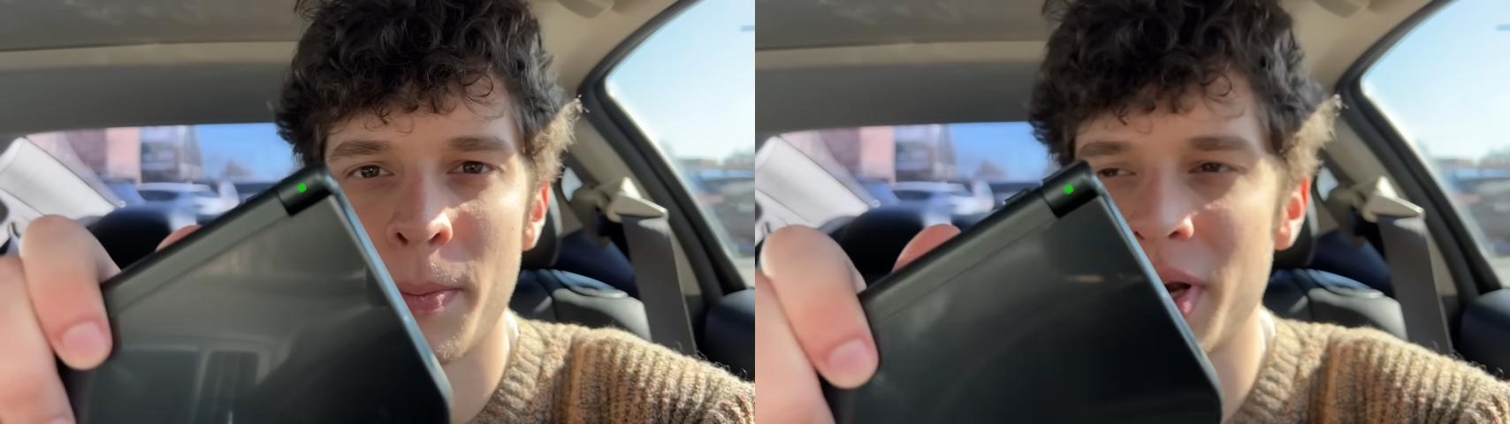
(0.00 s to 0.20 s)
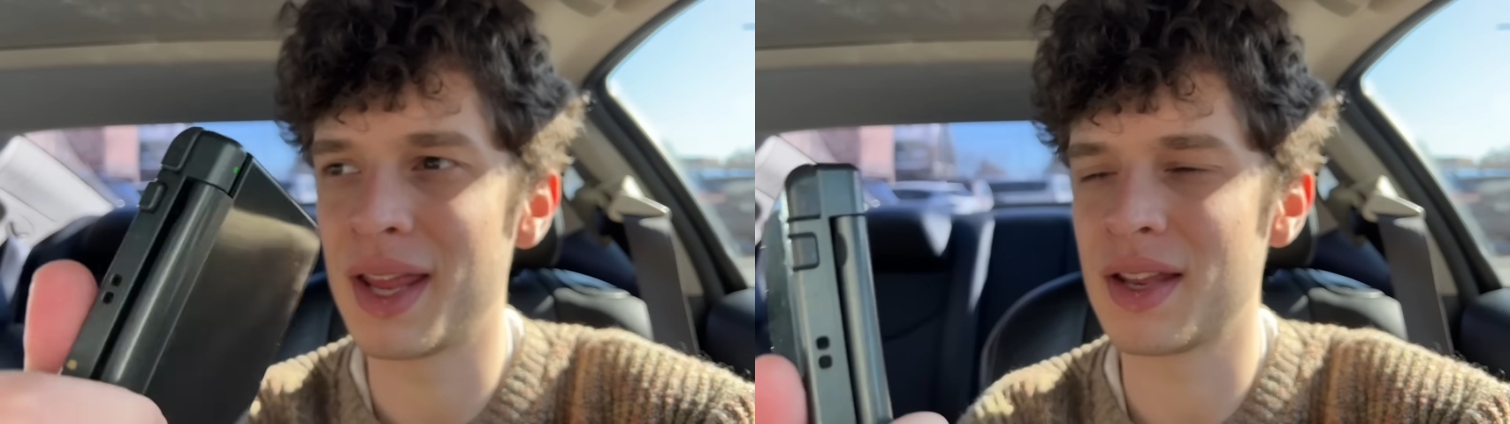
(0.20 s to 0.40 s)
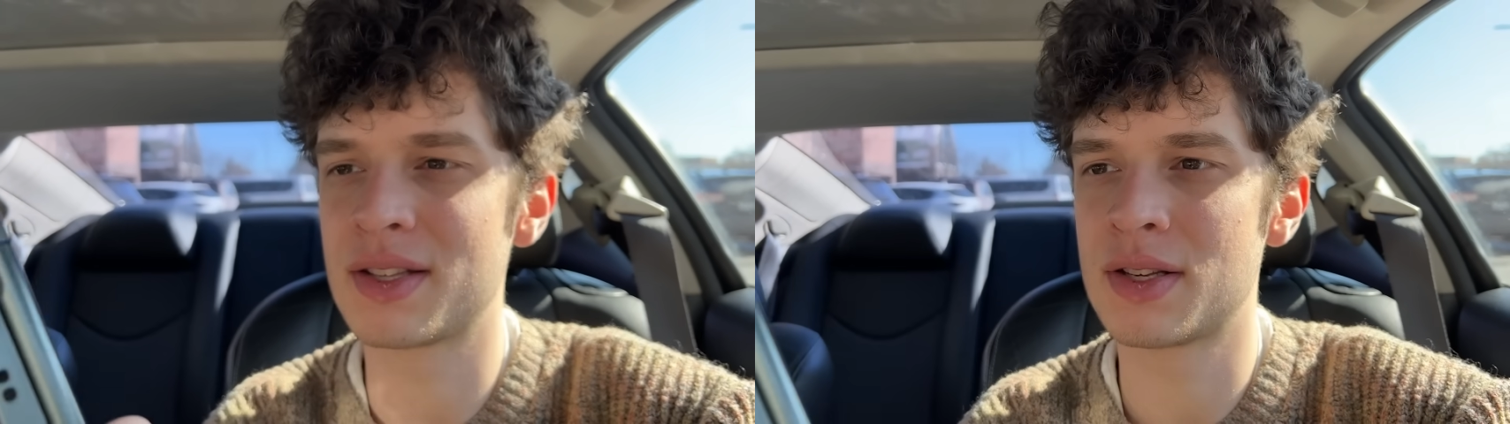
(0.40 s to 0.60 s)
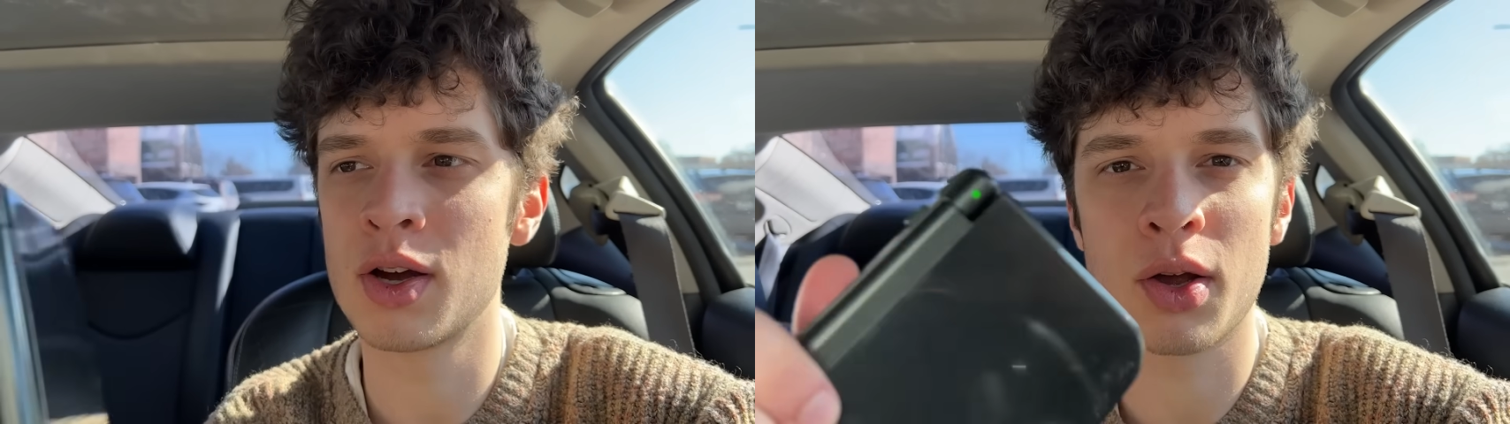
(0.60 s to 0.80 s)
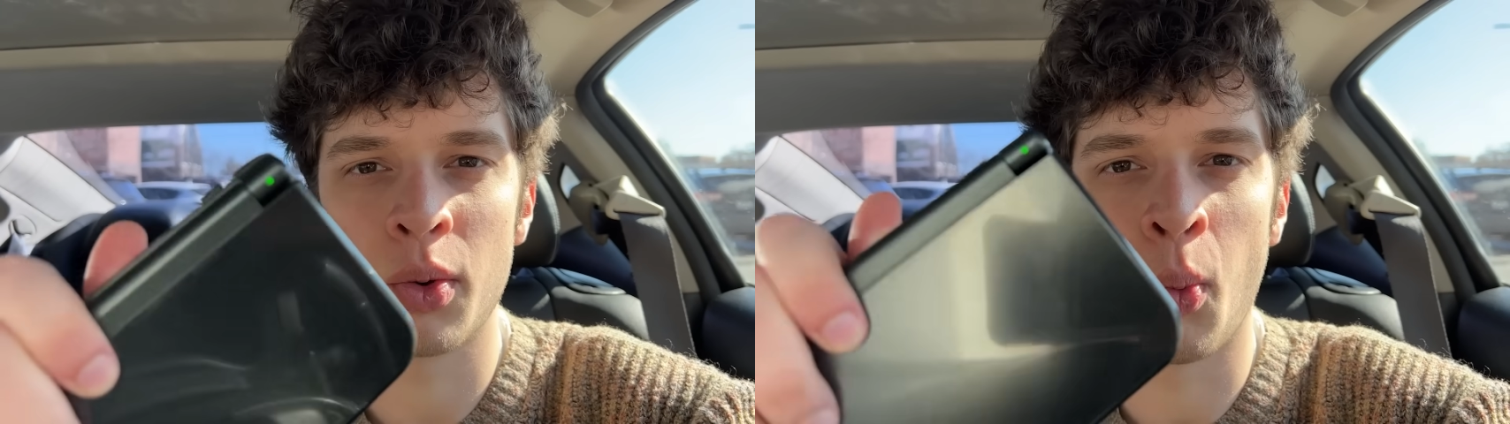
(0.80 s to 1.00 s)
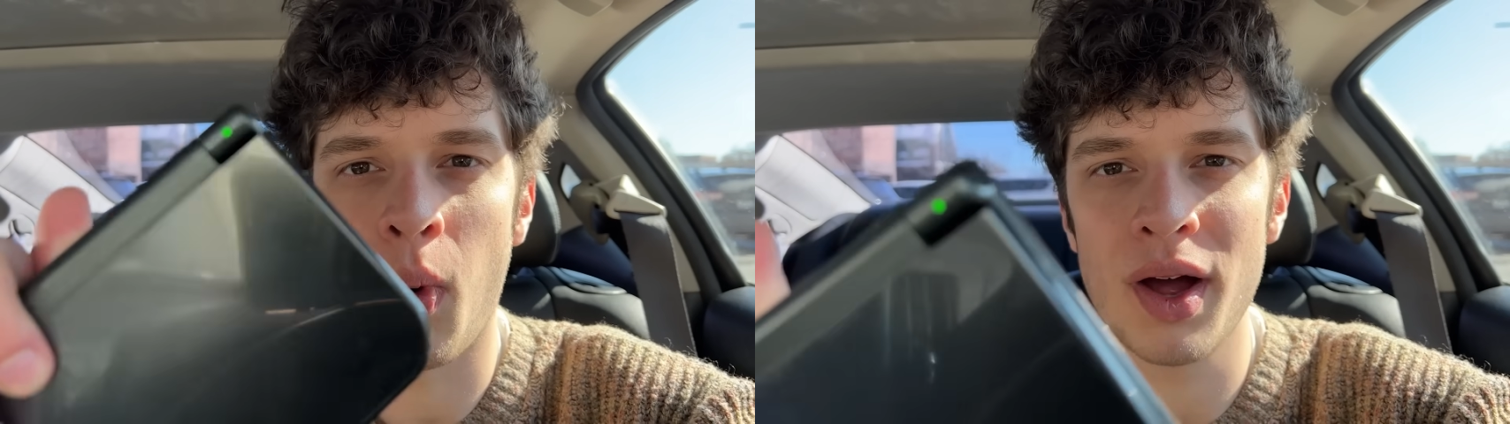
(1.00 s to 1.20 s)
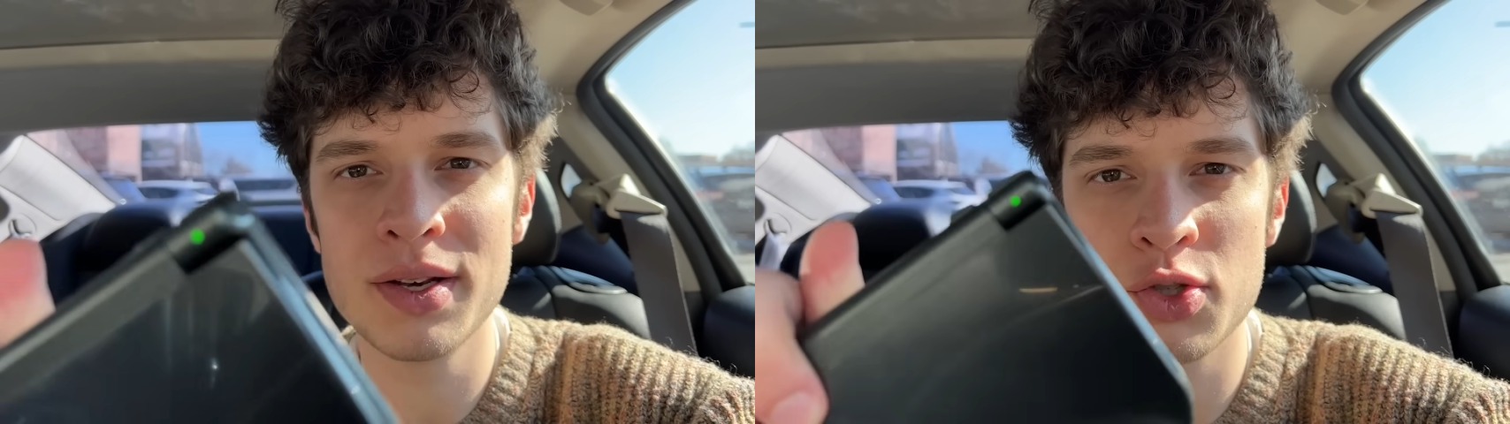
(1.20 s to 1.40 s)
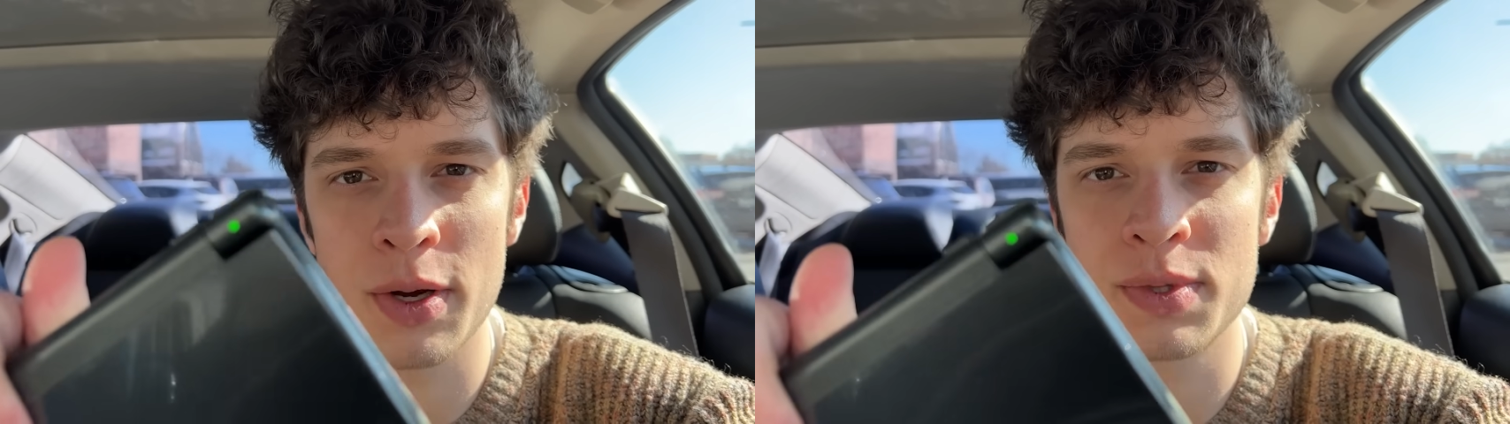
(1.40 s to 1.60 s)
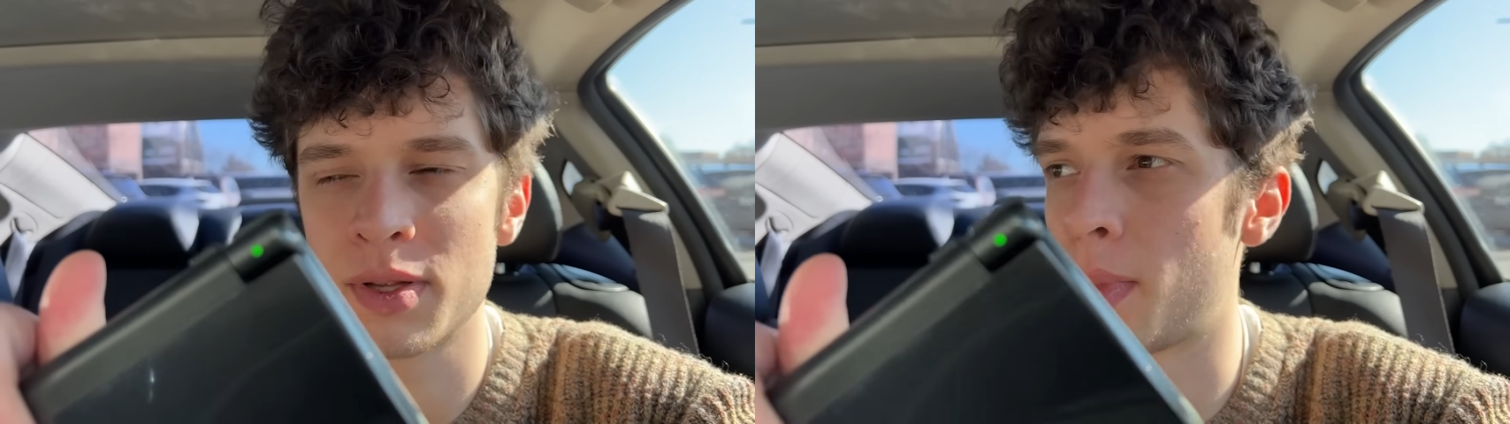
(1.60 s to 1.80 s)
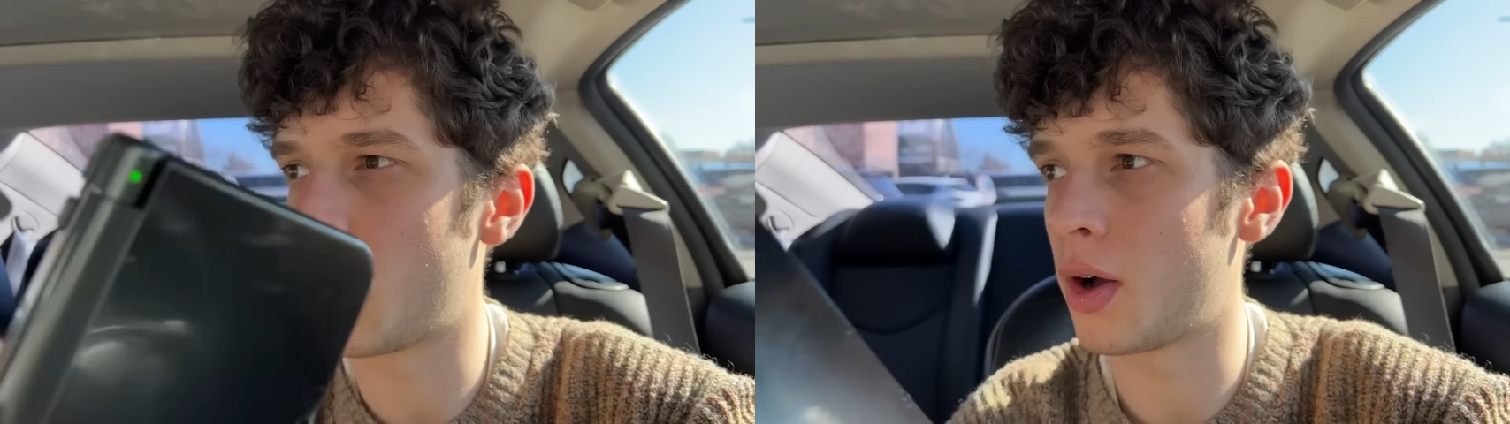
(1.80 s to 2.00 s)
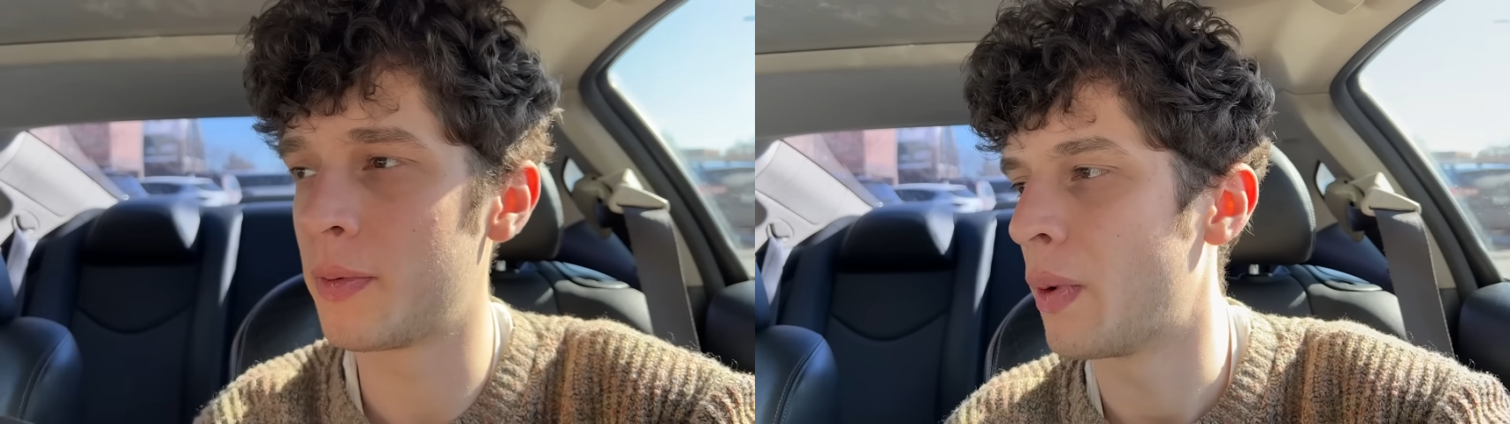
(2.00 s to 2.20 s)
but it, it took one trip to the mall.